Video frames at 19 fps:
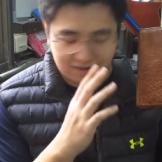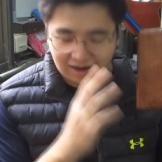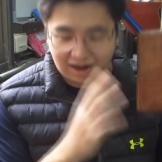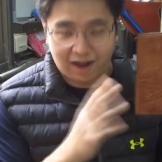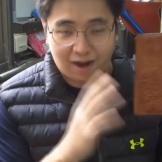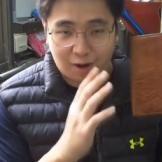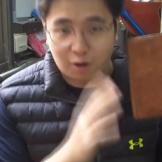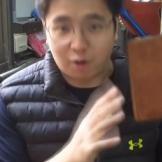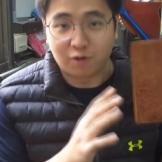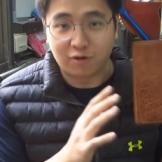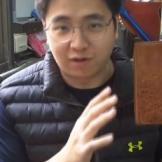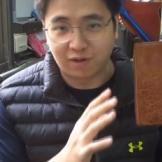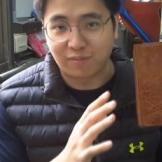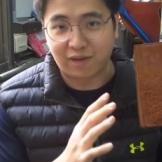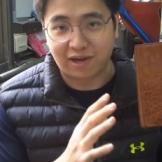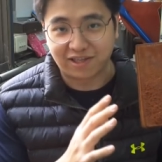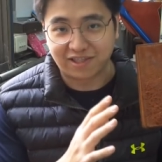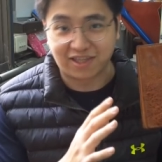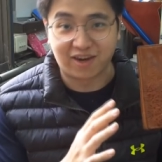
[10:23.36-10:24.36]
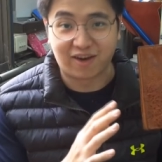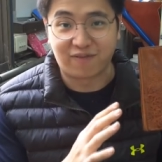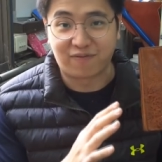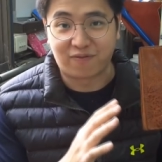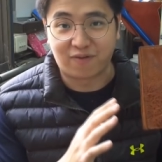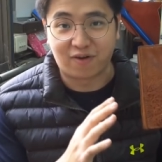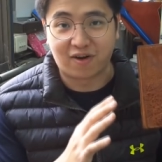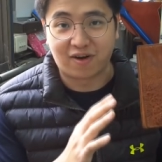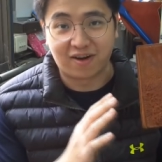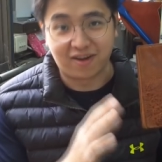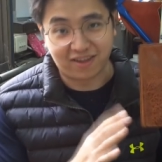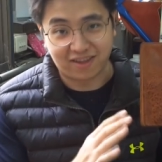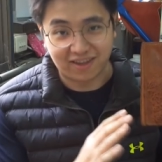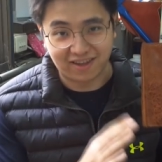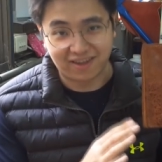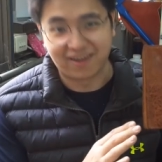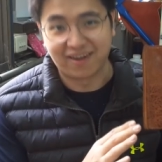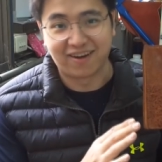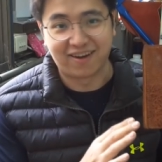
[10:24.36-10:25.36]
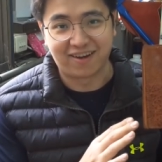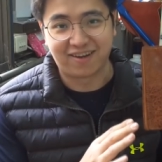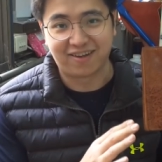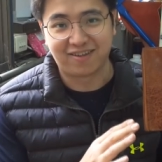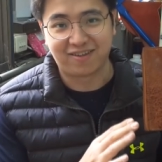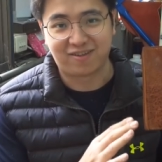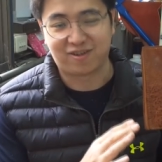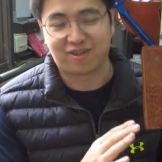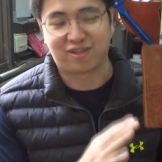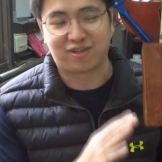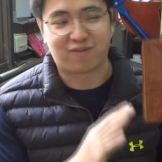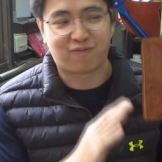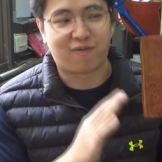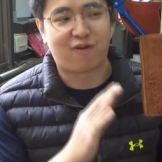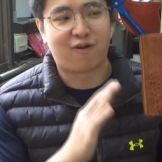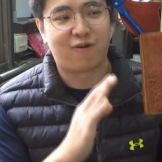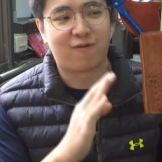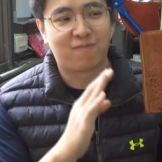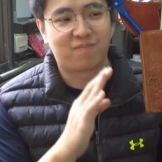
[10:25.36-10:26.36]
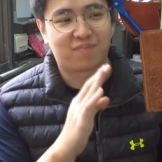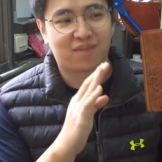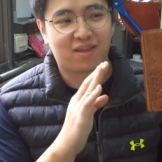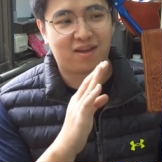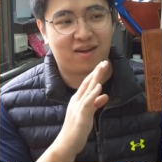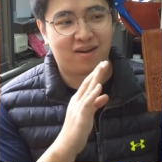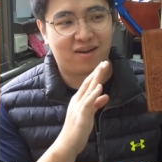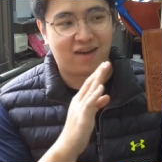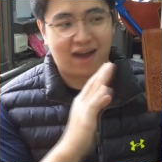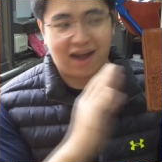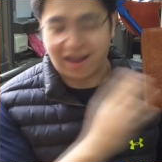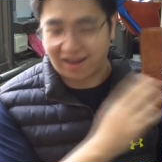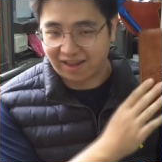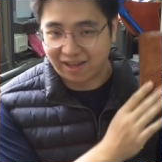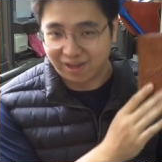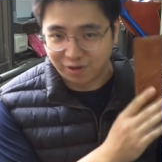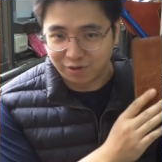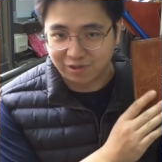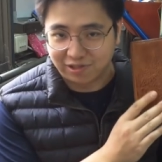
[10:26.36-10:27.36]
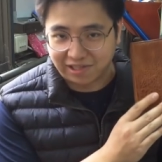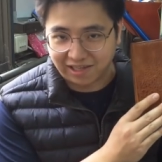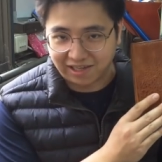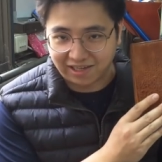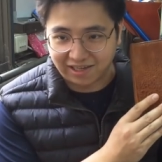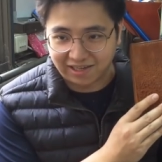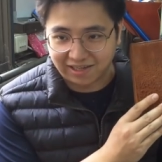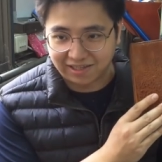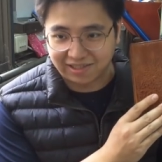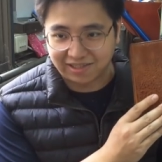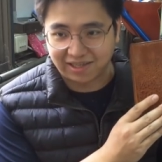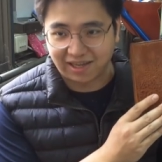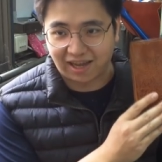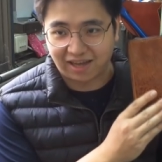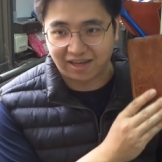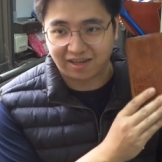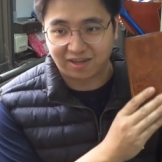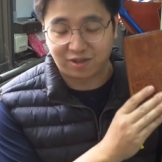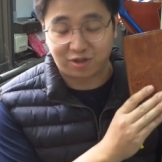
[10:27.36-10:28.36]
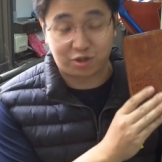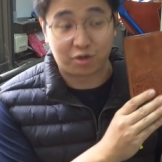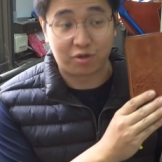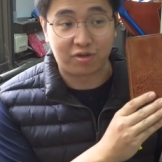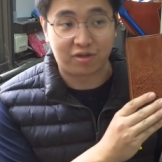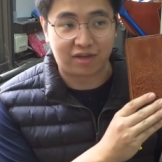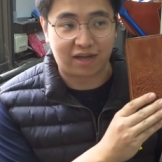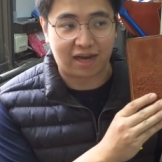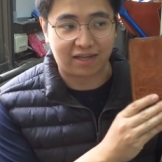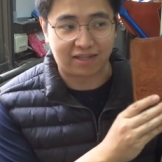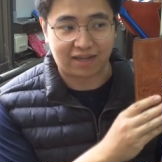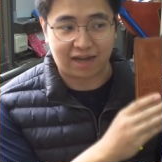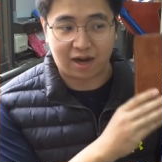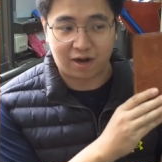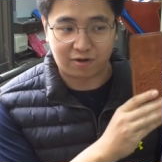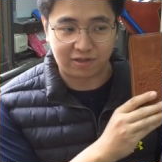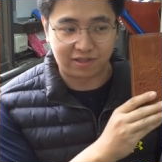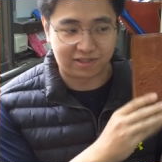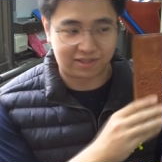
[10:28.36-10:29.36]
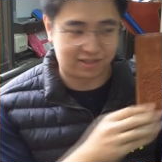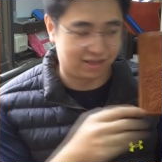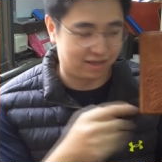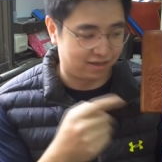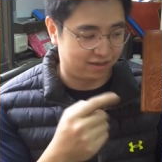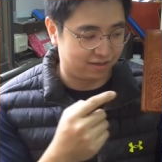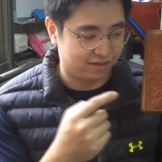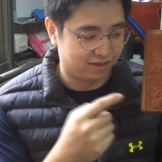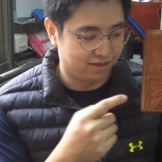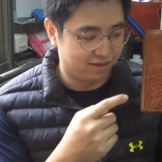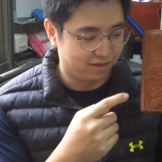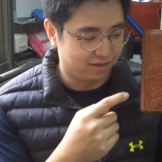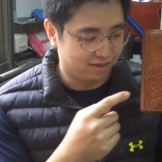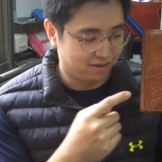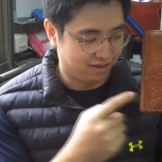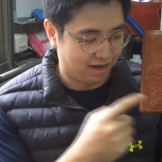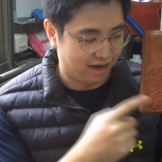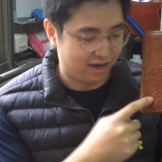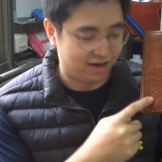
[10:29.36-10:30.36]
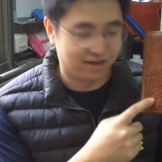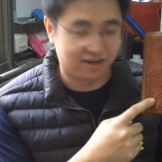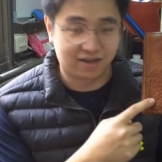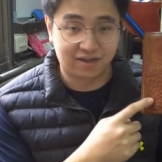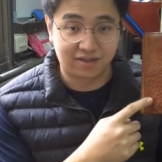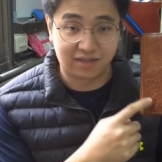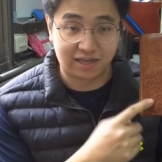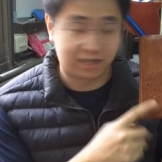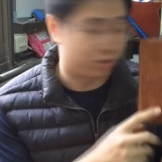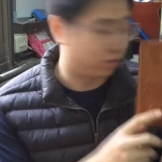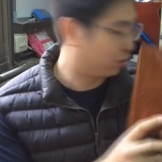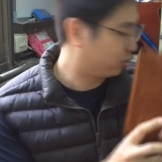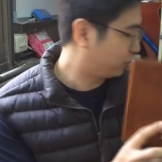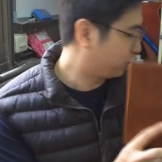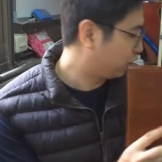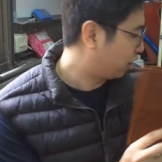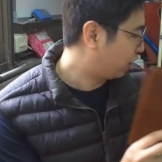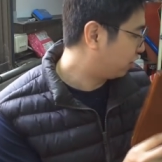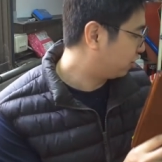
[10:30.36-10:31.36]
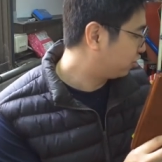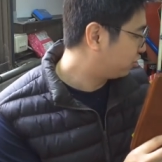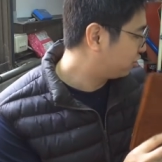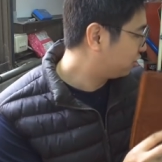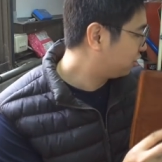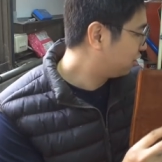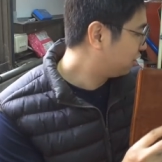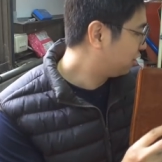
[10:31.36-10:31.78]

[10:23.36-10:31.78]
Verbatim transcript: I holding myself for a year just for I can use it and show you guys how it's a color natural change